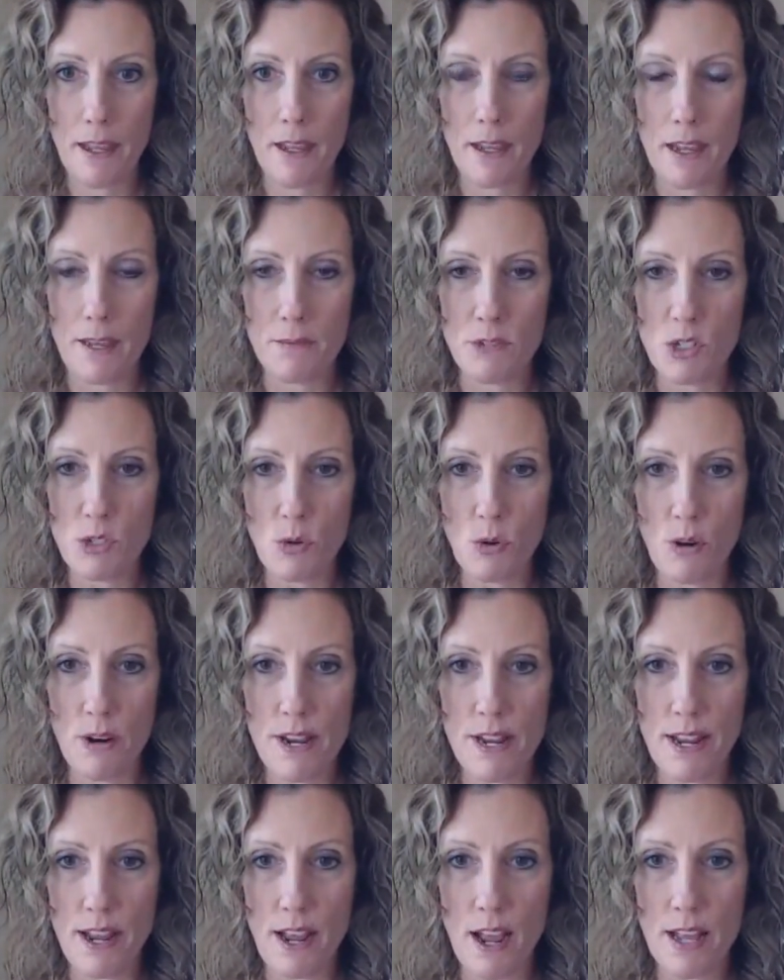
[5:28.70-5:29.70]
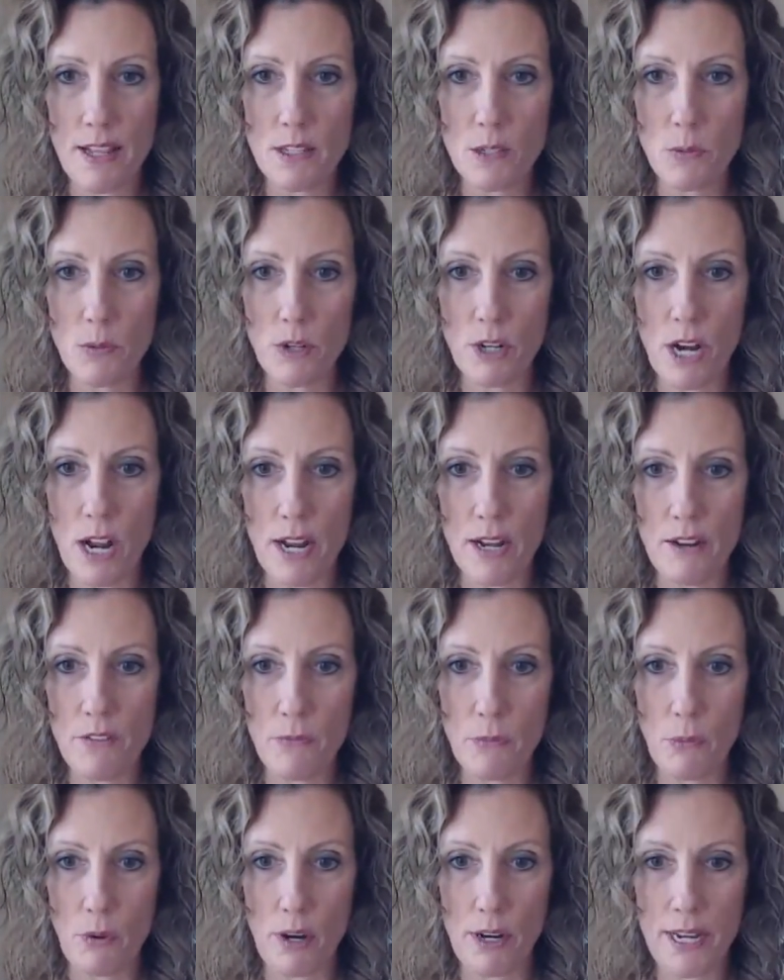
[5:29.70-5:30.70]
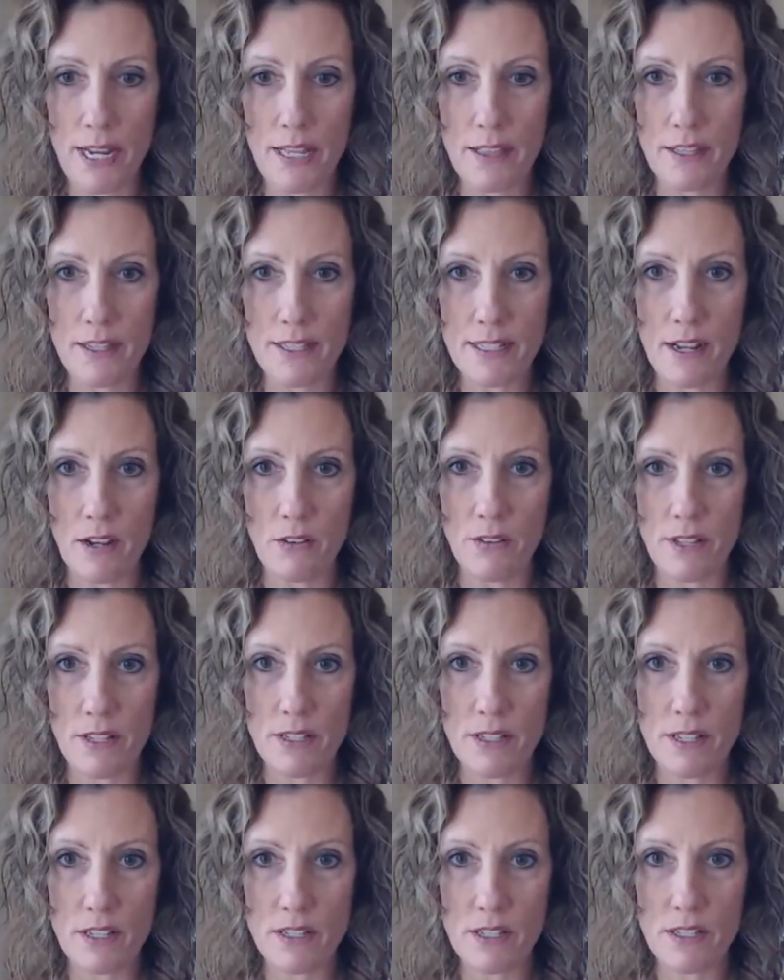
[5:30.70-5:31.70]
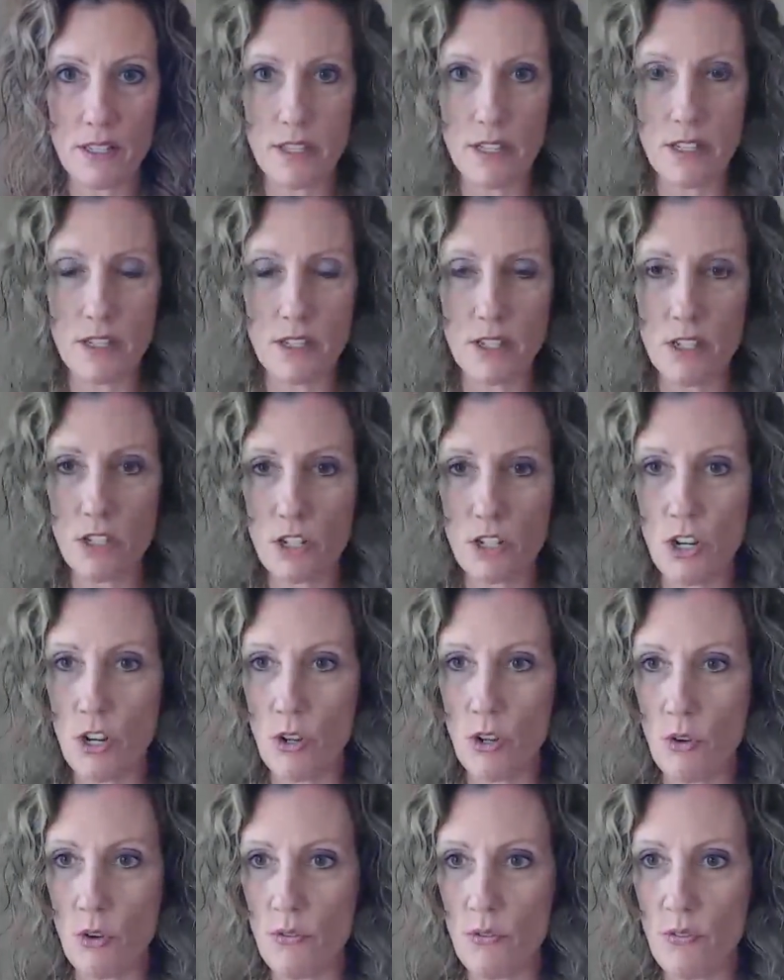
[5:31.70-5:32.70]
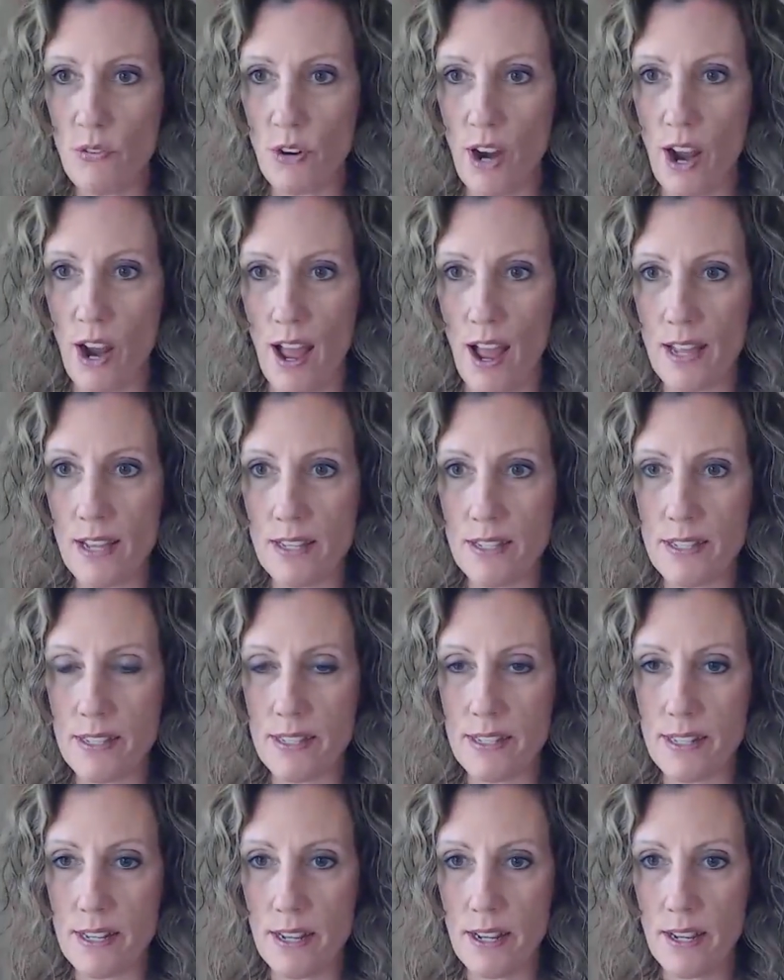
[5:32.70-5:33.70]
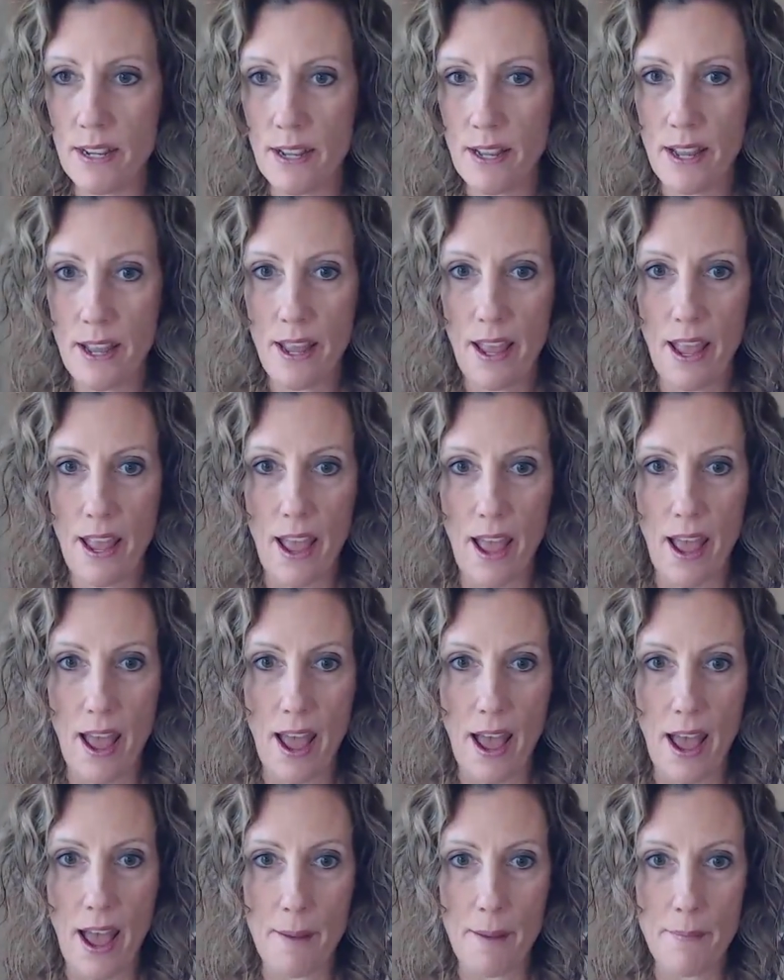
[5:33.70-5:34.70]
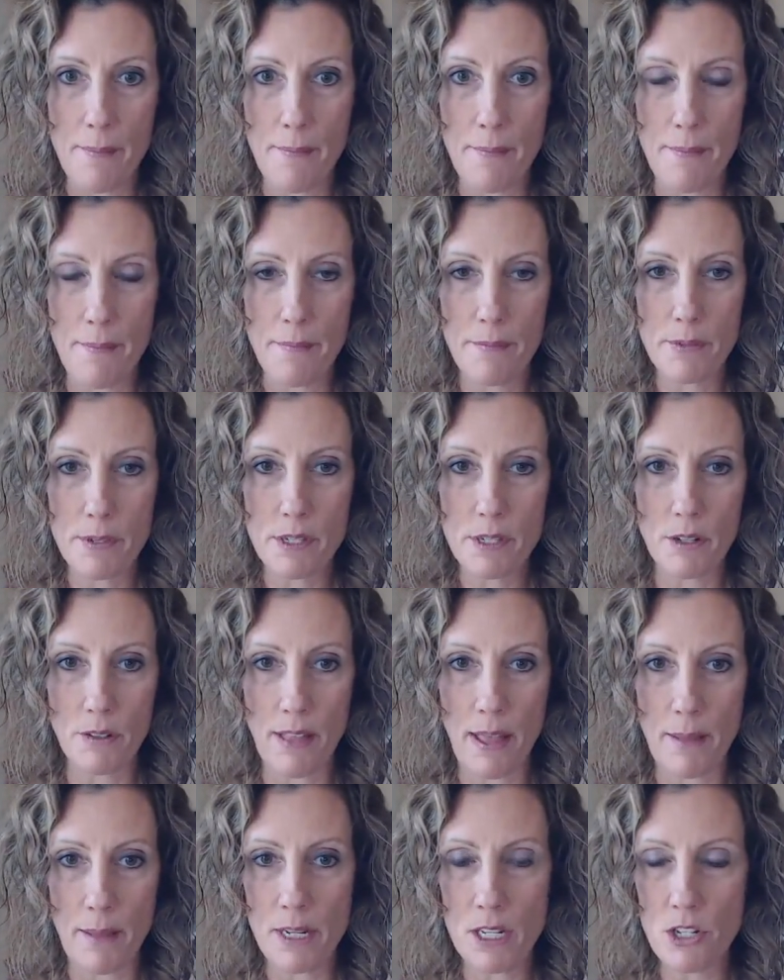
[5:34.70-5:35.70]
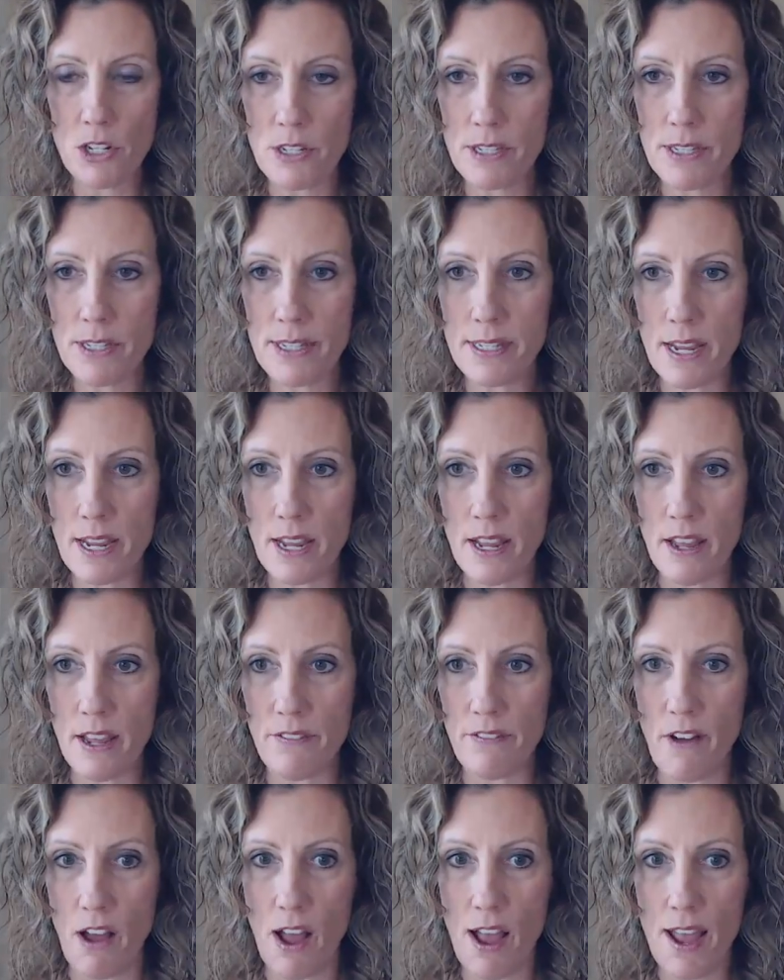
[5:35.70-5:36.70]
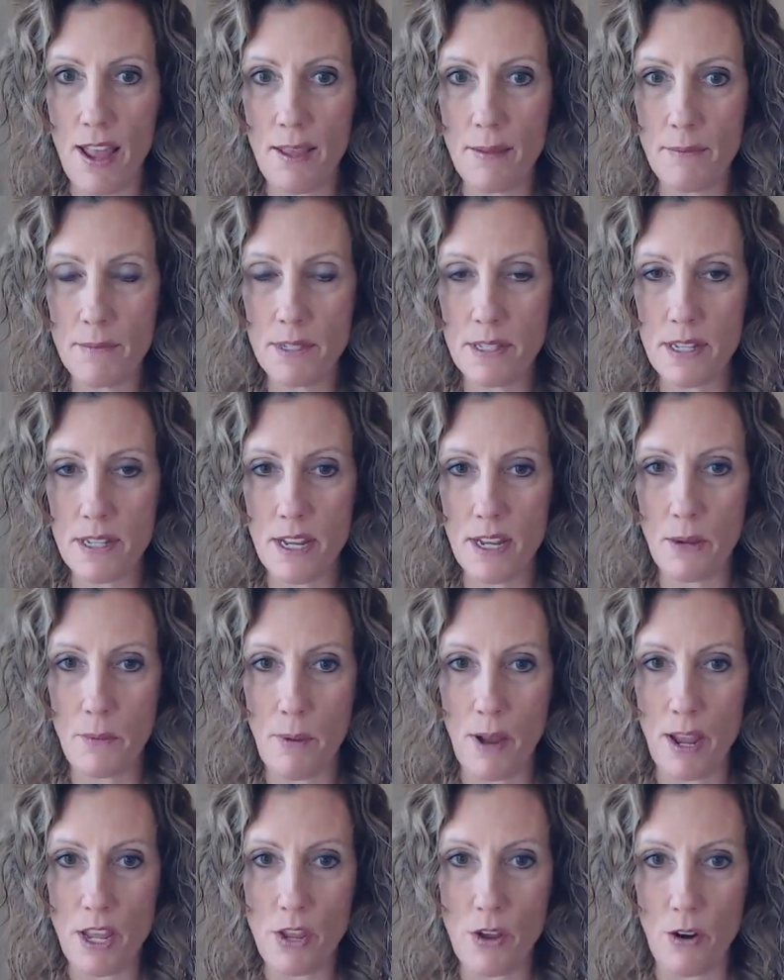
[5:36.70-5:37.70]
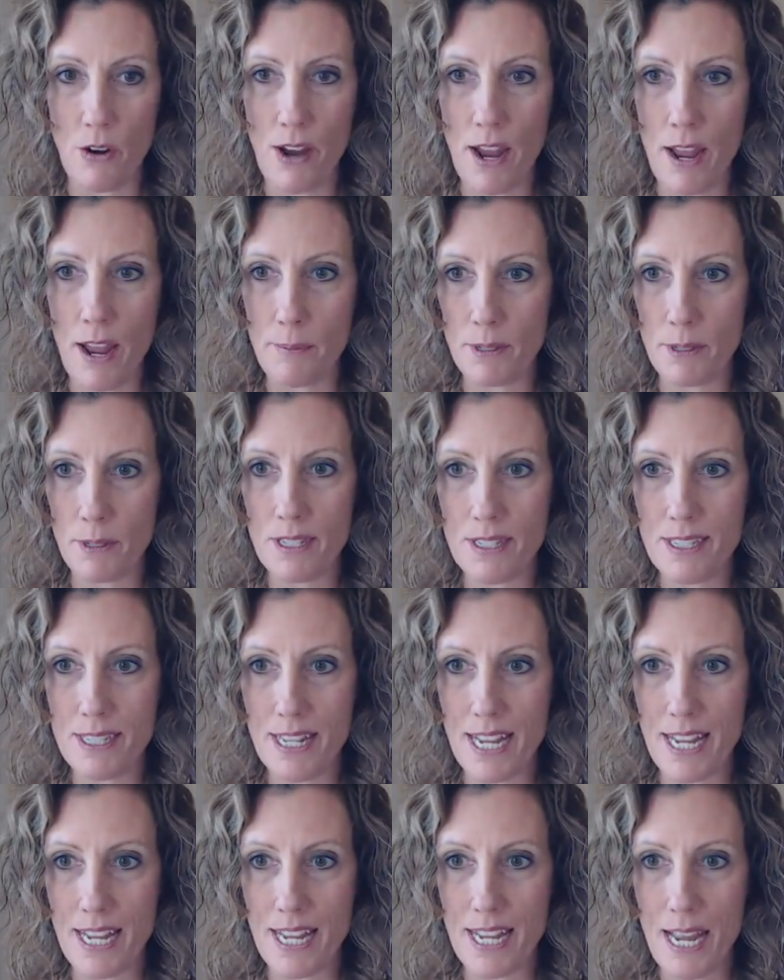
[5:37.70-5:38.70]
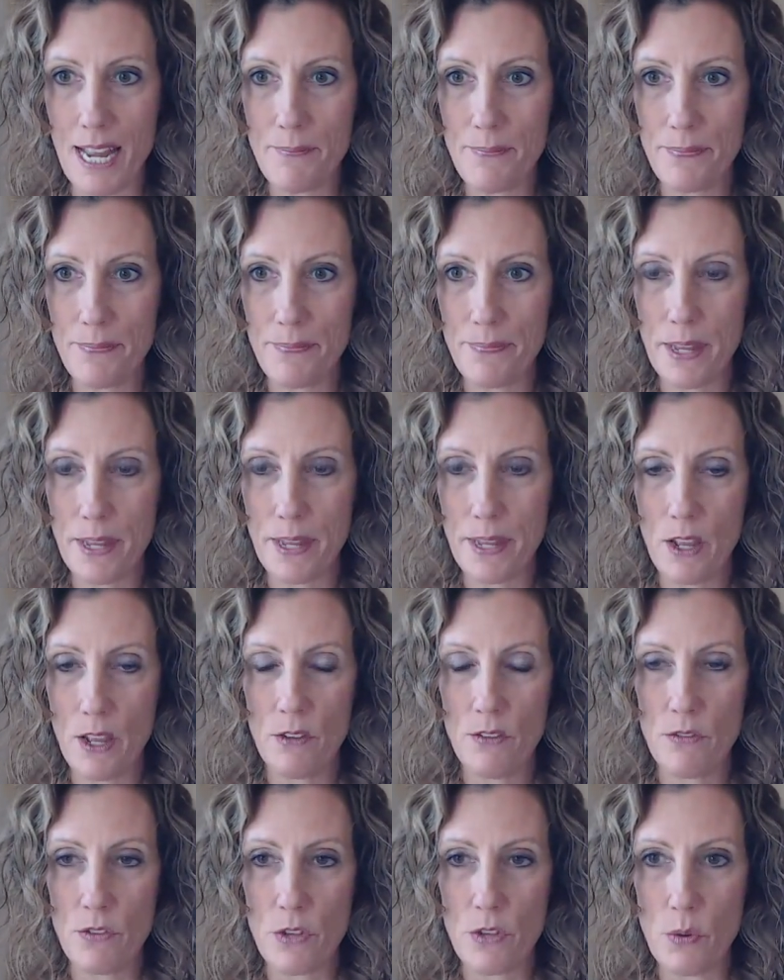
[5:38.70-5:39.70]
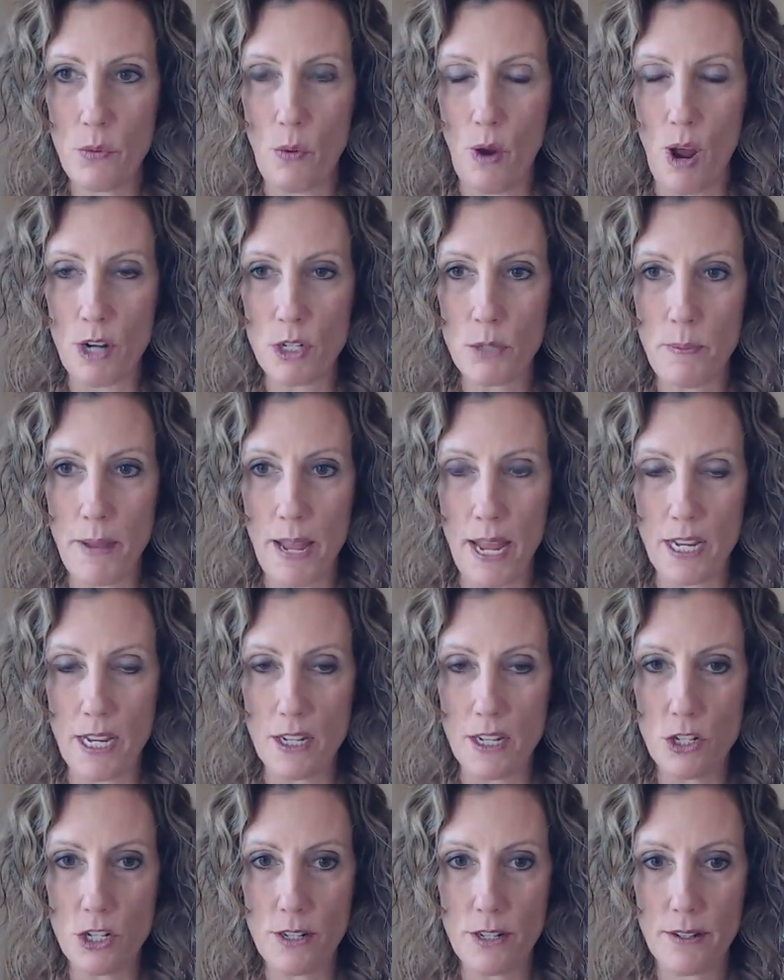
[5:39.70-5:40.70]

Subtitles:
I'm sorry guys, we're kind of working this out. This is new for us. So let me just see if I am seeing what you're able to see. View watch page.